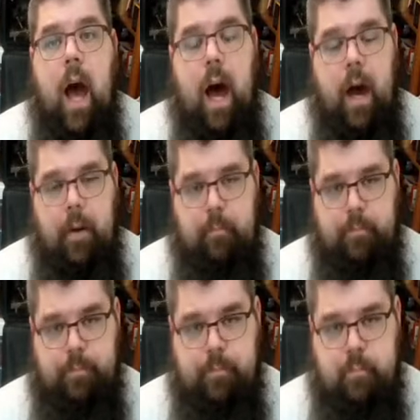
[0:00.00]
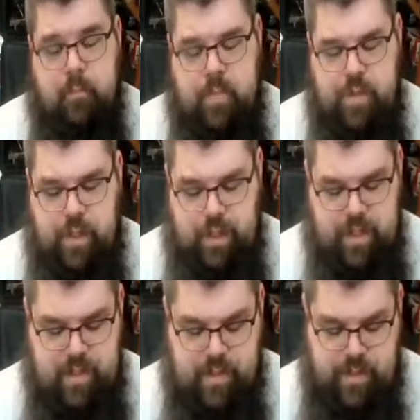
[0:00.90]
So like
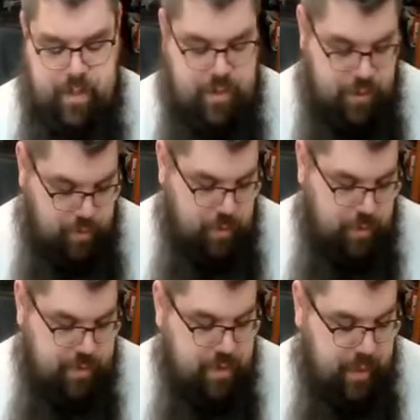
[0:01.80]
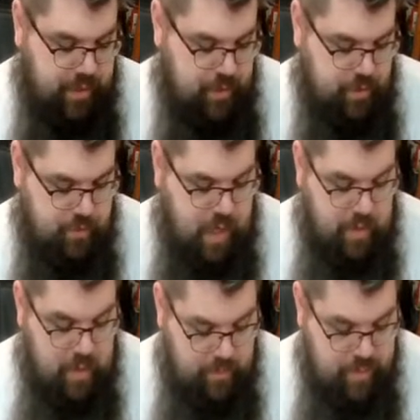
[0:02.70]
this is so close to being 2
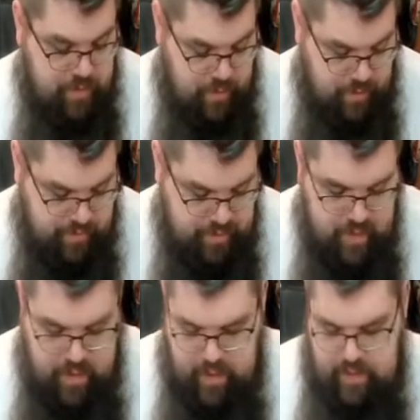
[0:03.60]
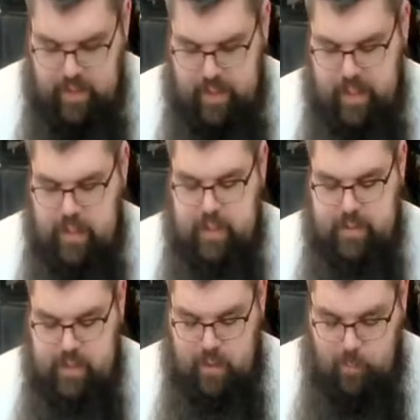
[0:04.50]
combat patrols. Like I think
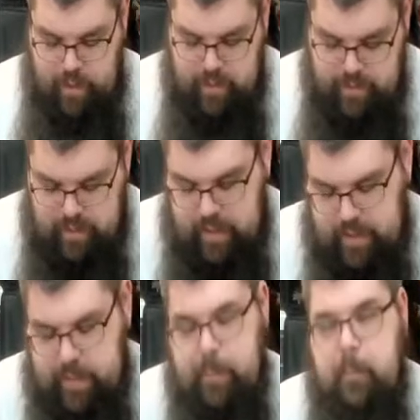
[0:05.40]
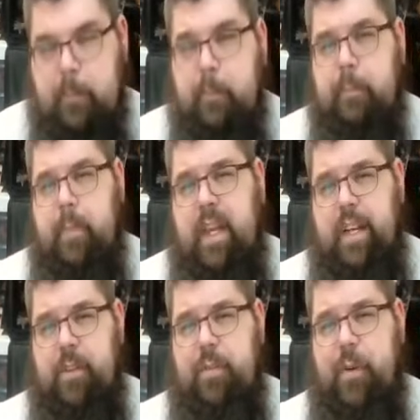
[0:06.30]
it's kind of weird that like they
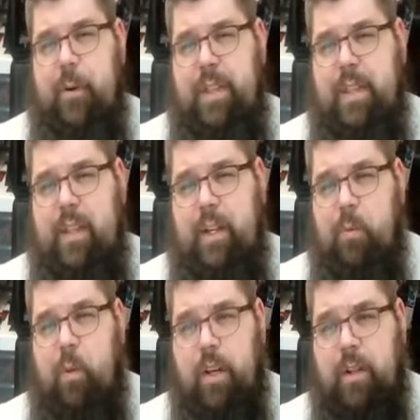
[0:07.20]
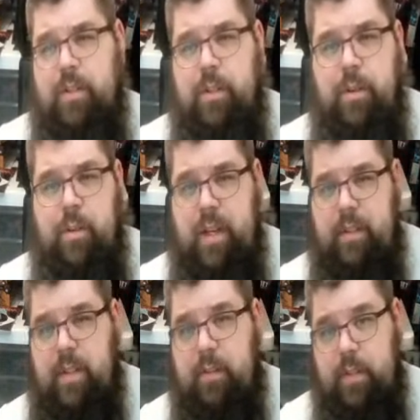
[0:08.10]
didn't throw in the like 1 or 2
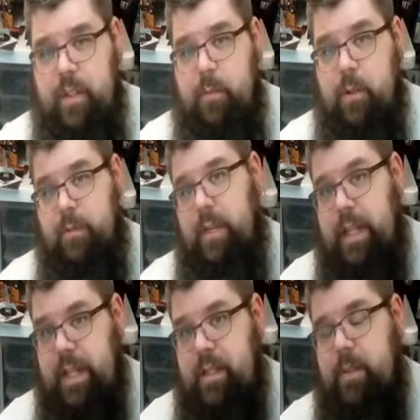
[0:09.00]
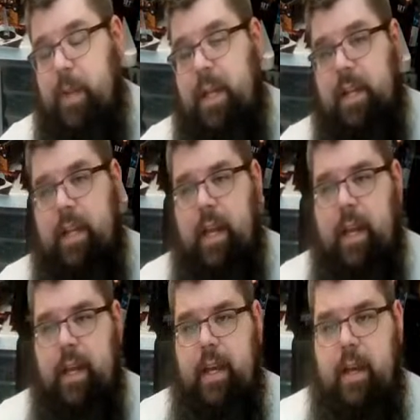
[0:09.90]
things they really would have needed to make it
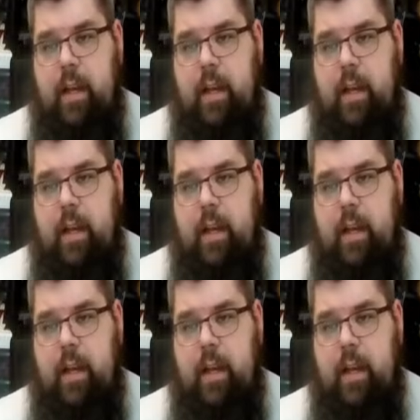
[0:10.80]
a